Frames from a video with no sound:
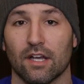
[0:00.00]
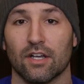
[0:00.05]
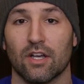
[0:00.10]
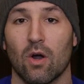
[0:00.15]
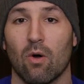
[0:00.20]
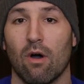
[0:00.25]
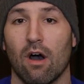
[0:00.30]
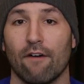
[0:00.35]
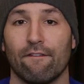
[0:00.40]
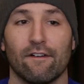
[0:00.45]

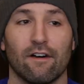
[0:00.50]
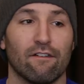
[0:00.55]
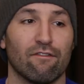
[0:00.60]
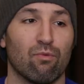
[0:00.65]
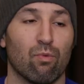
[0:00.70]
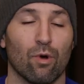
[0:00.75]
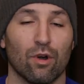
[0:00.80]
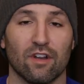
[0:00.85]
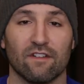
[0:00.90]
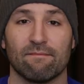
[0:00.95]
go off
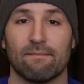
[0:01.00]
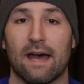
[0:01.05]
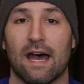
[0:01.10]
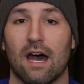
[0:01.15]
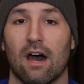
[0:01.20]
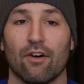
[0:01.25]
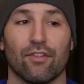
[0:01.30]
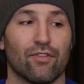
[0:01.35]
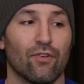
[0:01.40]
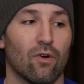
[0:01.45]
of word of
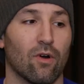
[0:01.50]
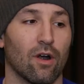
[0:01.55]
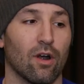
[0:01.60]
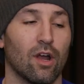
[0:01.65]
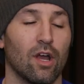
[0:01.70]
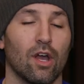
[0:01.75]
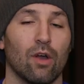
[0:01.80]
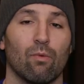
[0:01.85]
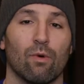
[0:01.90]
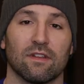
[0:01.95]
mouth
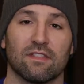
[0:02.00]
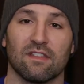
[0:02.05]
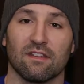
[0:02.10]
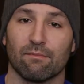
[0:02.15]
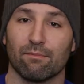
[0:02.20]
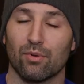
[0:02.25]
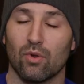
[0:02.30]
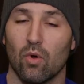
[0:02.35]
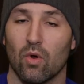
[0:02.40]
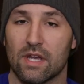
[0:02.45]
or what the
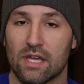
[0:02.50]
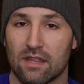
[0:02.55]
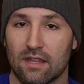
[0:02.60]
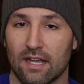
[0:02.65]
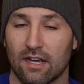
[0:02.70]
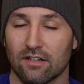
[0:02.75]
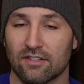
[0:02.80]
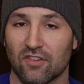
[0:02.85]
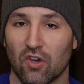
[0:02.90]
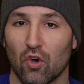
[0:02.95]
employee
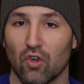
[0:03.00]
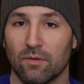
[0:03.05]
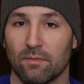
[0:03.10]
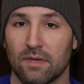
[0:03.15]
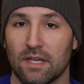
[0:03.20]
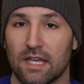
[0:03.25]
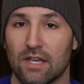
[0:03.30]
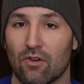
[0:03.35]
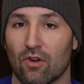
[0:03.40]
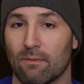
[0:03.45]
there told
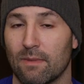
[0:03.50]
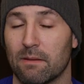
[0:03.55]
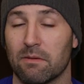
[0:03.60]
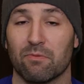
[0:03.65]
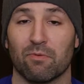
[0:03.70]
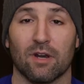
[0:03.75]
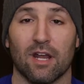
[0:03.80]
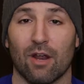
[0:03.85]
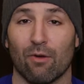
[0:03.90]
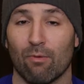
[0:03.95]
me or maybe
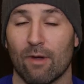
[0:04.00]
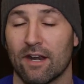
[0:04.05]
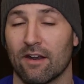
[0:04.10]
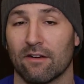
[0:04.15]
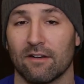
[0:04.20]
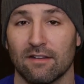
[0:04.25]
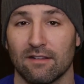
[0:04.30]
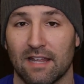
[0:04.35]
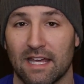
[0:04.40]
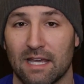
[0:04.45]
what i read
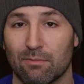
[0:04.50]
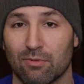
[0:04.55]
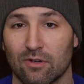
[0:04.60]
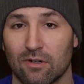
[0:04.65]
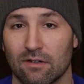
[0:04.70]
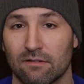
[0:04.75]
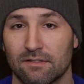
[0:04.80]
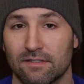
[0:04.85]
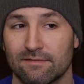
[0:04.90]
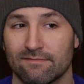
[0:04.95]
on a
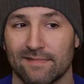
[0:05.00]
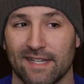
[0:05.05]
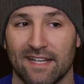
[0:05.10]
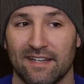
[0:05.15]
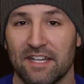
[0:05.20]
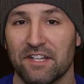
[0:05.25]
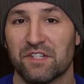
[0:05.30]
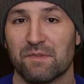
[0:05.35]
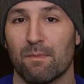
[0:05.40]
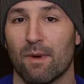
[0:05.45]
label
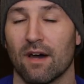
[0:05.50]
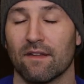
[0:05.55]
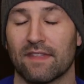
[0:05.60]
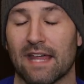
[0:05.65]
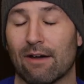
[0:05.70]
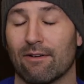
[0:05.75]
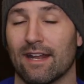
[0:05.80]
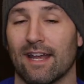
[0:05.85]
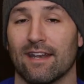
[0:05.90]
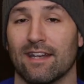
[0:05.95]
and each month
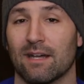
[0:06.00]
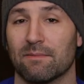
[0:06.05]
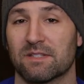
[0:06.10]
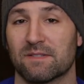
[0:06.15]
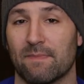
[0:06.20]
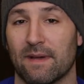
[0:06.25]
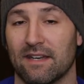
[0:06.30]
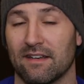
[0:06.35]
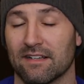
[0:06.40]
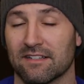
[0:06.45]
i would end up
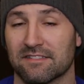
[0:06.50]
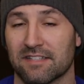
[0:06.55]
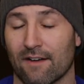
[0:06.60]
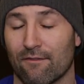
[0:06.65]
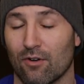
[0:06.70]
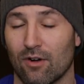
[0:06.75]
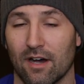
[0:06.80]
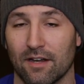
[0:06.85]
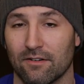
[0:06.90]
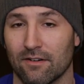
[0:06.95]
spending
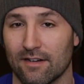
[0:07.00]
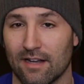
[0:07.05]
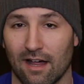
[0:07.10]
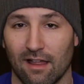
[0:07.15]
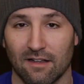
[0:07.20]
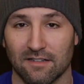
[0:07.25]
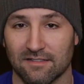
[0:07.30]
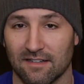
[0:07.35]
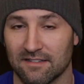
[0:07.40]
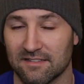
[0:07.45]
several hundred
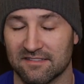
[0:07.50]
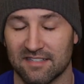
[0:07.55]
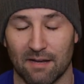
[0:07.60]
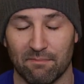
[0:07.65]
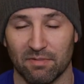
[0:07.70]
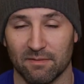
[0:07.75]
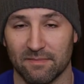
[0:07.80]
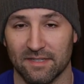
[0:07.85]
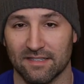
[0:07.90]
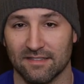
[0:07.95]
dollars on
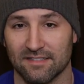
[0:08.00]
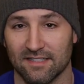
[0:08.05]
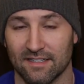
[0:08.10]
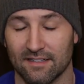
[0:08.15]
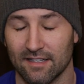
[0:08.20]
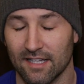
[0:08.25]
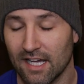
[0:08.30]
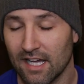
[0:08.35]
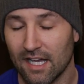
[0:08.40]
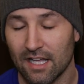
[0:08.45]
supplements and